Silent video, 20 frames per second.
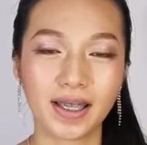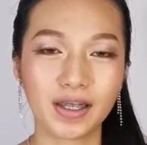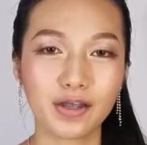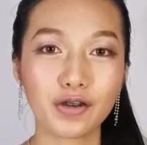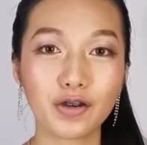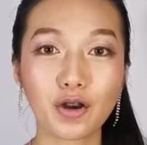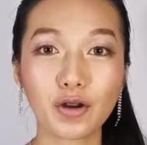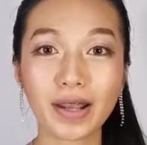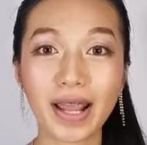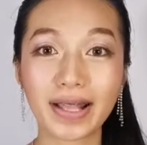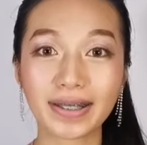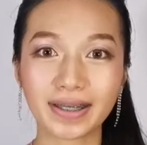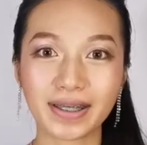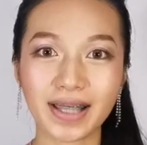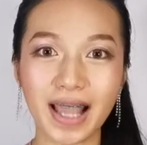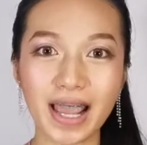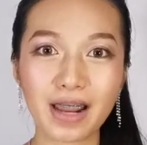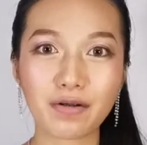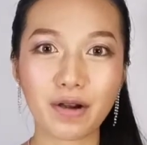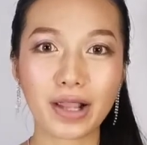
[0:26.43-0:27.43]
You know
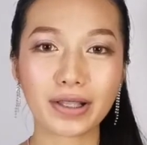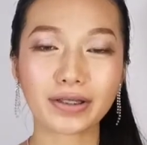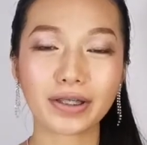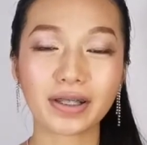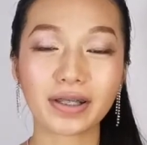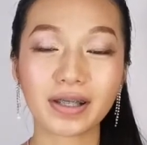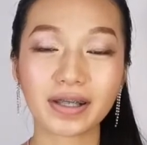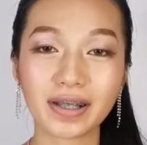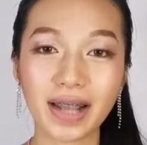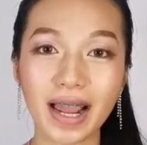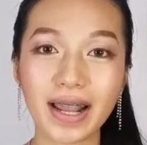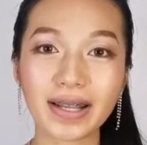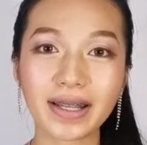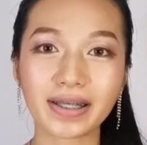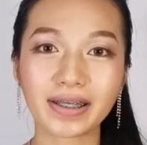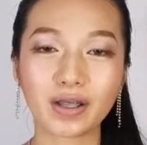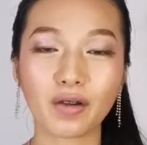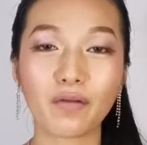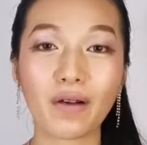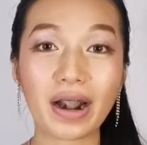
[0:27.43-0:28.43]
tanzanite, right? Tanzanite
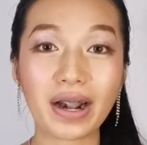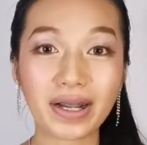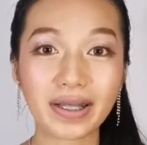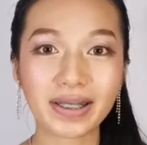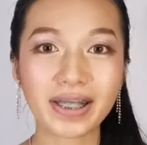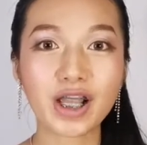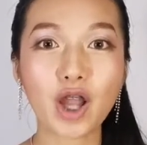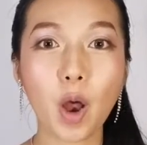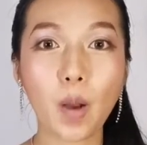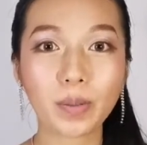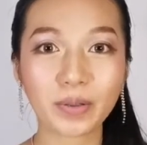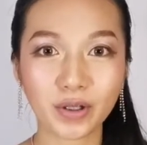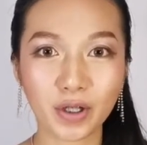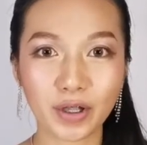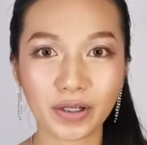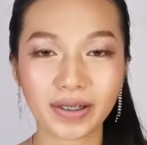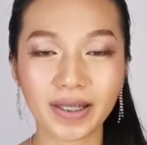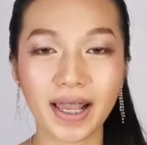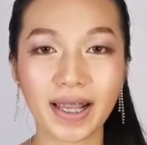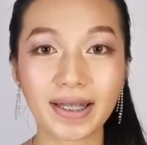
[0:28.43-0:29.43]
is a variety of
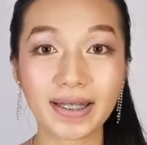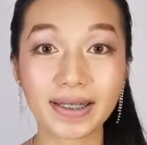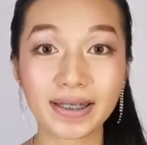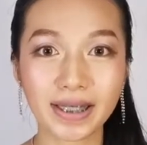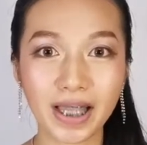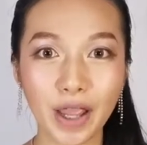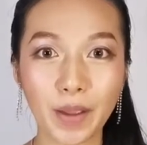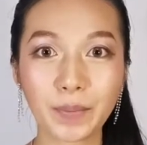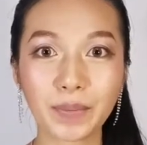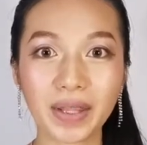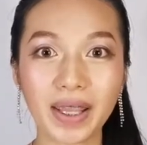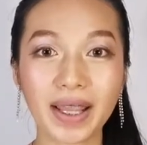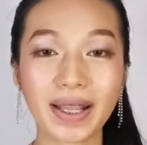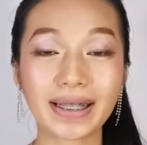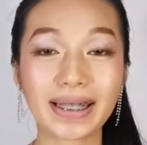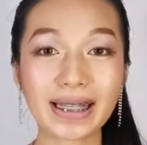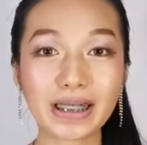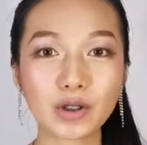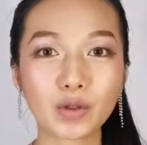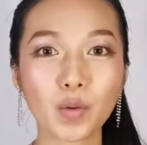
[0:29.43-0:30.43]
soisite. The same
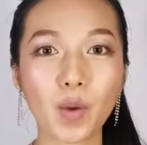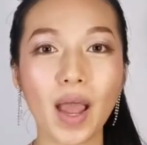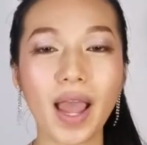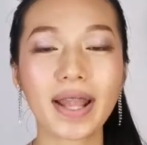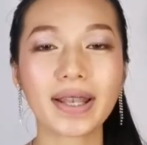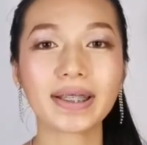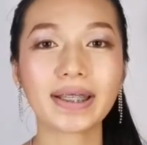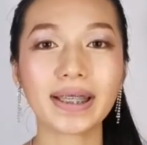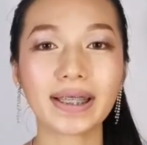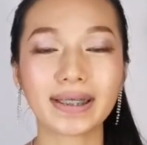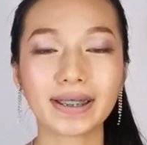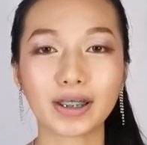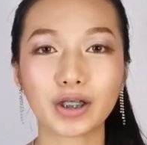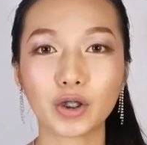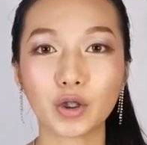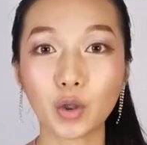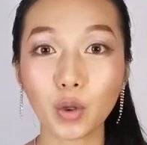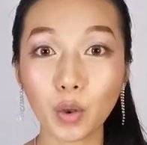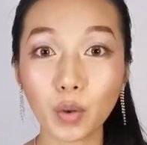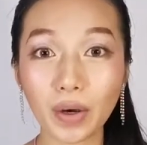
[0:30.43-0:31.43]
thing. This one is
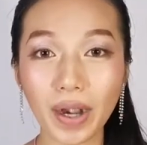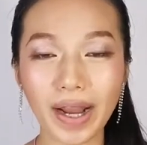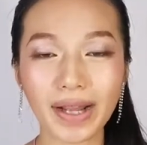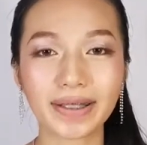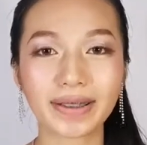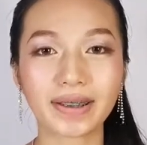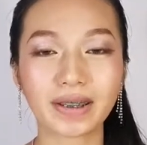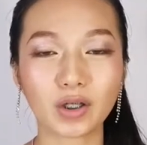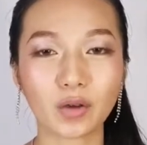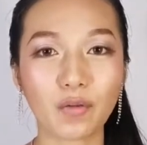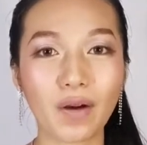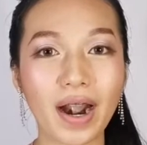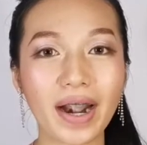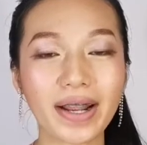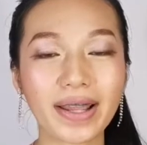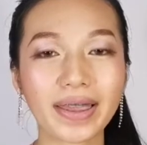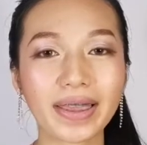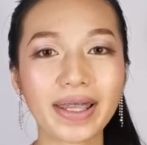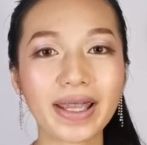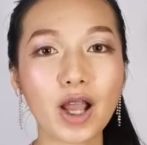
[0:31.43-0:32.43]
thorite. It's a
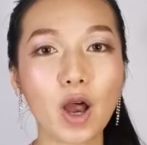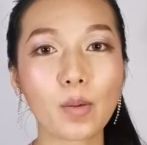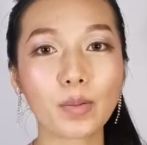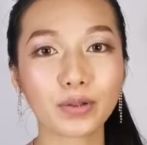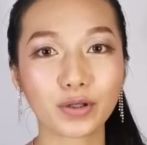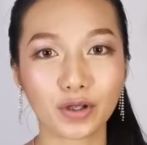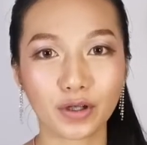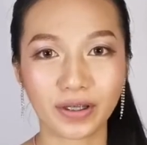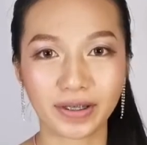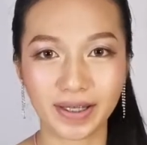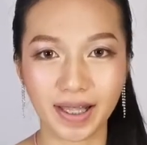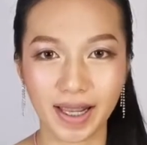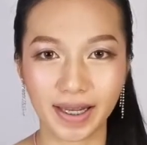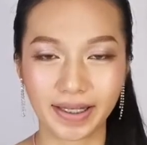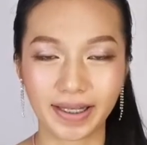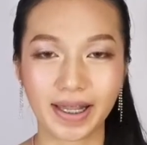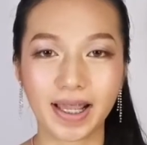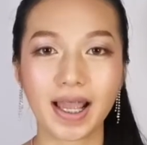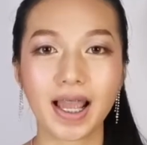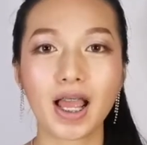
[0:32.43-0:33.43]
variety of
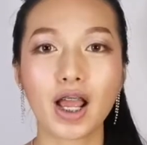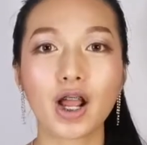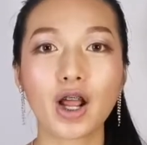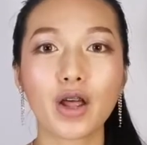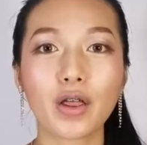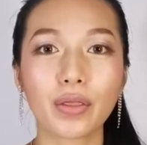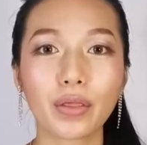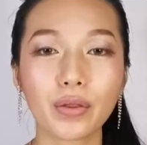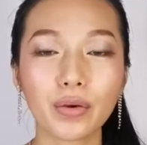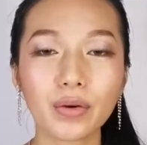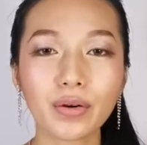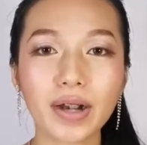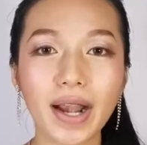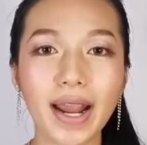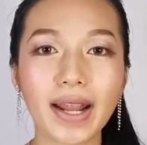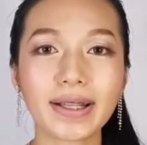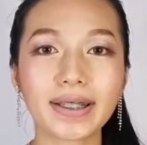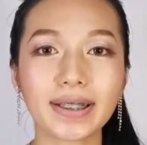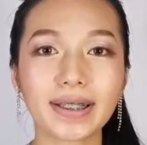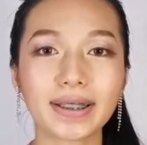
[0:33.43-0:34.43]
soisite.
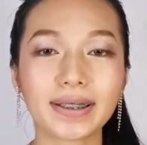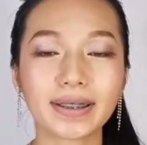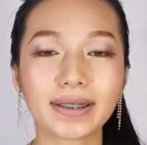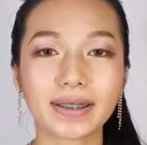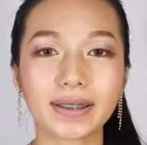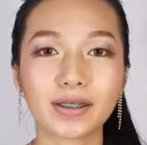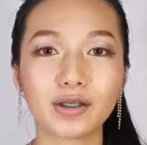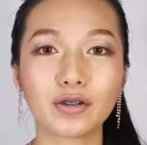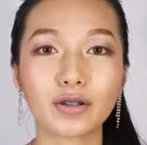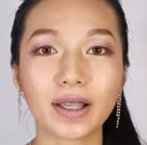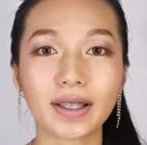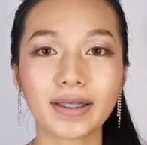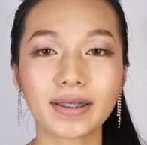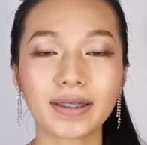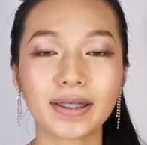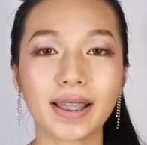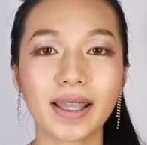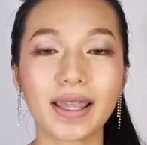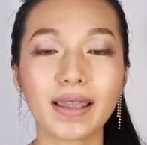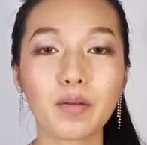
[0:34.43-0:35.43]
Thorite is, you can
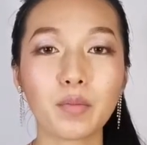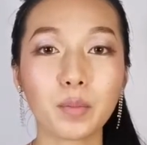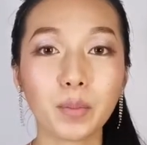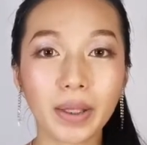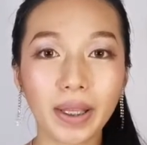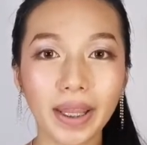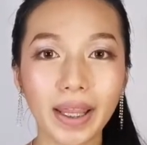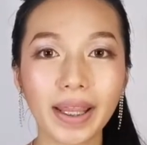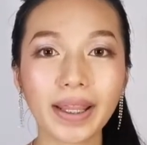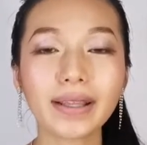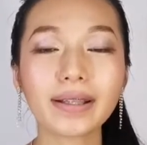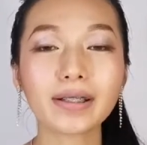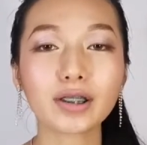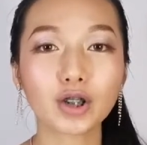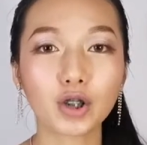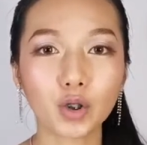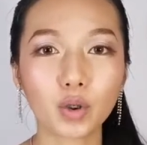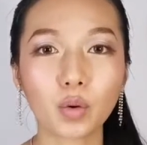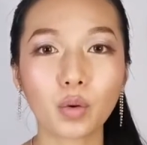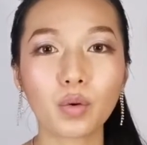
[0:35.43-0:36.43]
see,
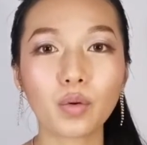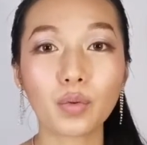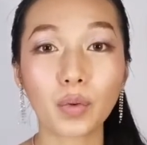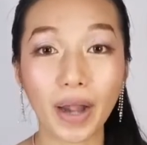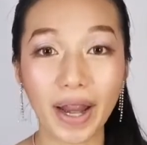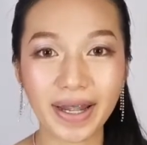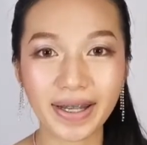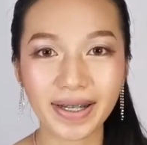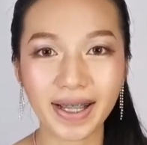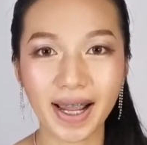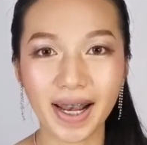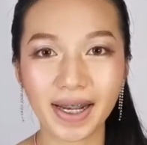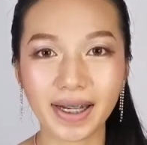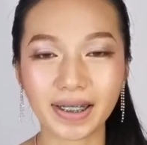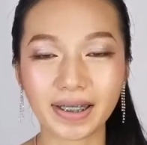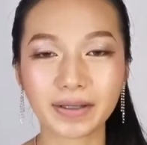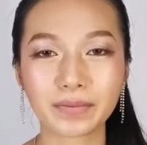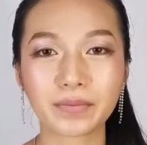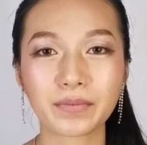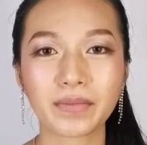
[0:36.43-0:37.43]
pink to red
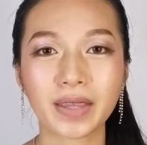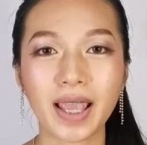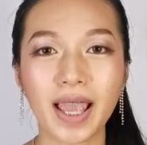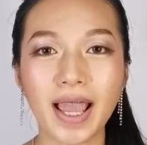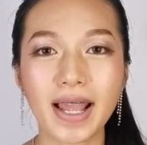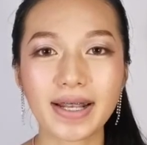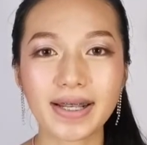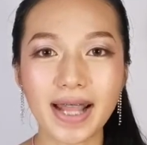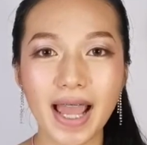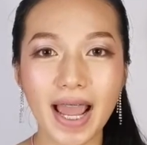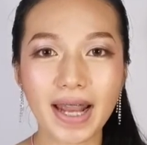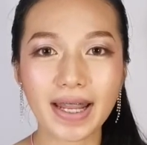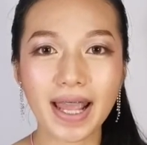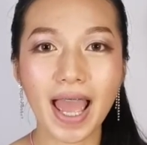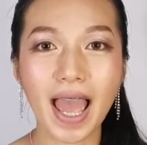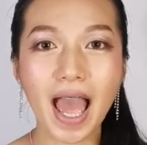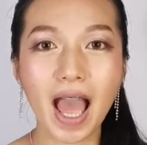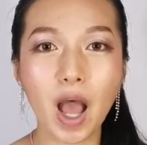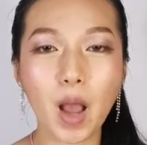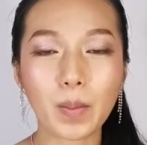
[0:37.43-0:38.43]
color that
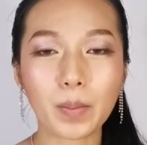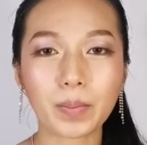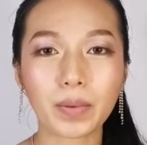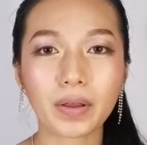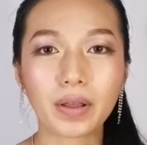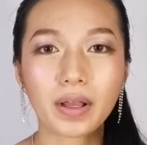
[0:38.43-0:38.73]
have